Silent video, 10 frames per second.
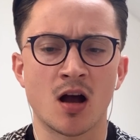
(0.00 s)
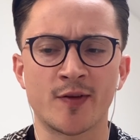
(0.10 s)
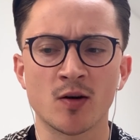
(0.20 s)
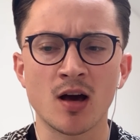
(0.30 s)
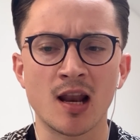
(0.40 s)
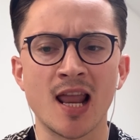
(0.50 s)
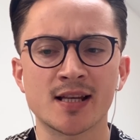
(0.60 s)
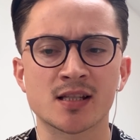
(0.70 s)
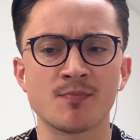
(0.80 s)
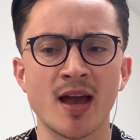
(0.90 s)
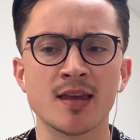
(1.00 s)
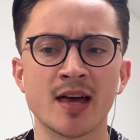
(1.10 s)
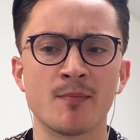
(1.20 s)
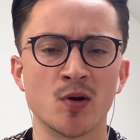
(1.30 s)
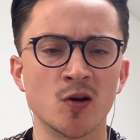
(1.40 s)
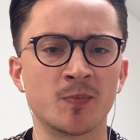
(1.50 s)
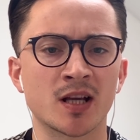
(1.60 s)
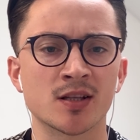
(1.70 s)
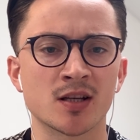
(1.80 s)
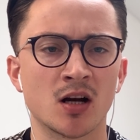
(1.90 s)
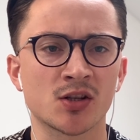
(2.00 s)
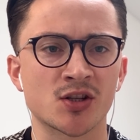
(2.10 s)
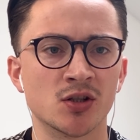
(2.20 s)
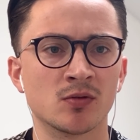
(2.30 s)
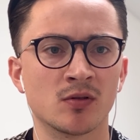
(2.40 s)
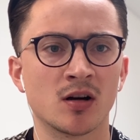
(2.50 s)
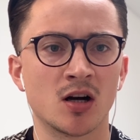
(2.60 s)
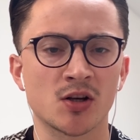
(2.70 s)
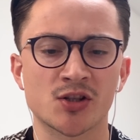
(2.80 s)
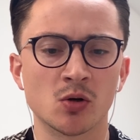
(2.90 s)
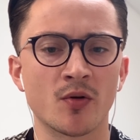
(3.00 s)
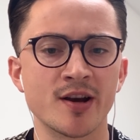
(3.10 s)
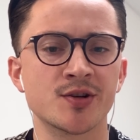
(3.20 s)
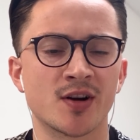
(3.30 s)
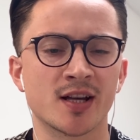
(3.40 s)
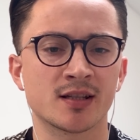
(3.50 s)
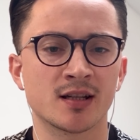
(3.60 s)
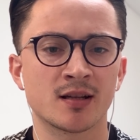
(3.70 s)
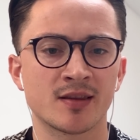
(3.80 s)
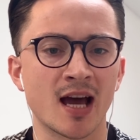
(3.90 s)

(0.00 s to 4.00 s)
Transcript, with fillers: I feel like Leicester made that move because Arsenal, Arsenal were interested.